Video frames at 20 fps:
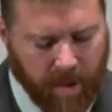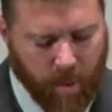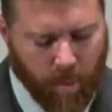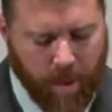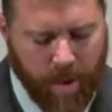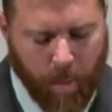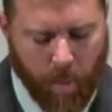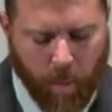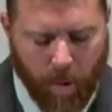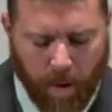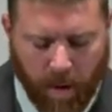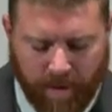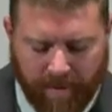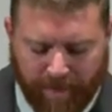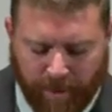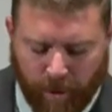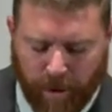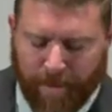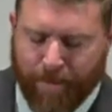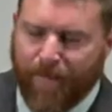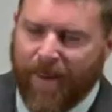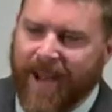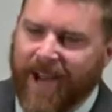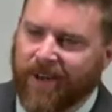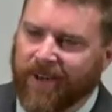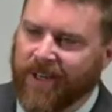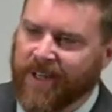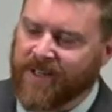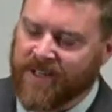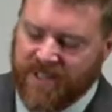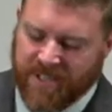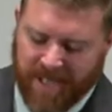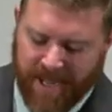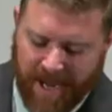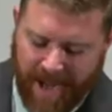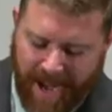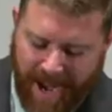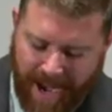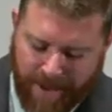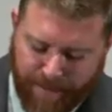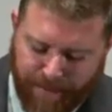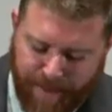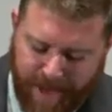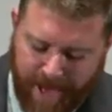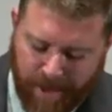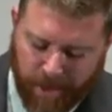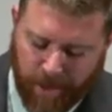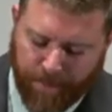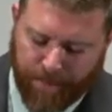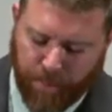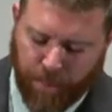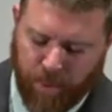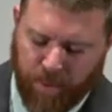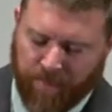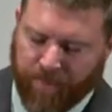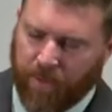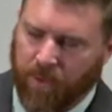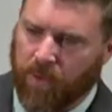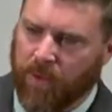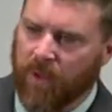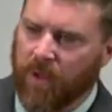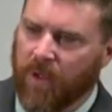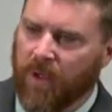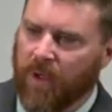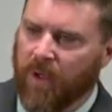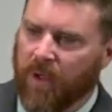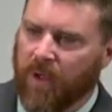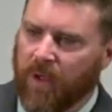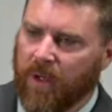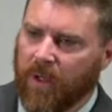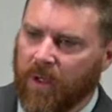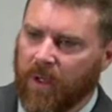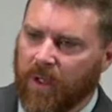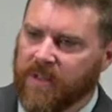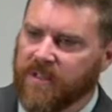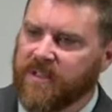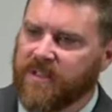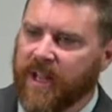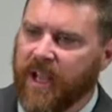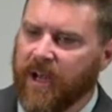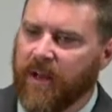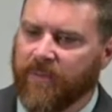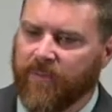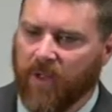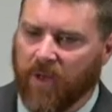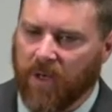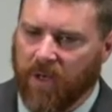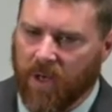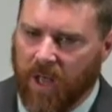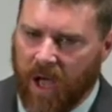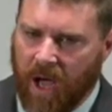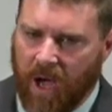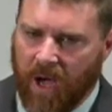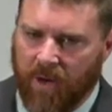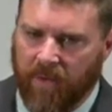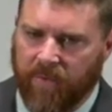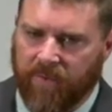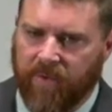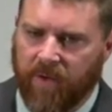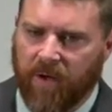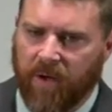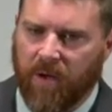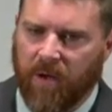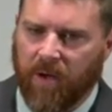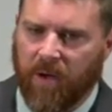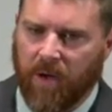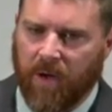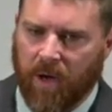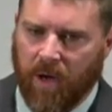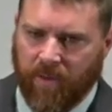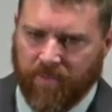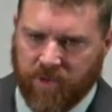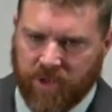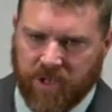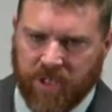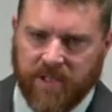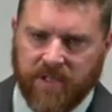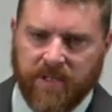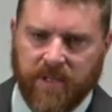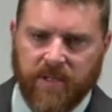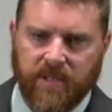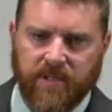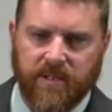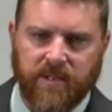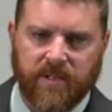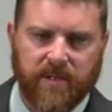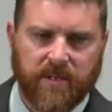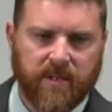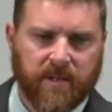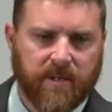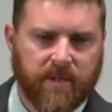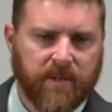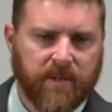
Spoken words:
We work for appearance and peer approval instead of the love of Jesus.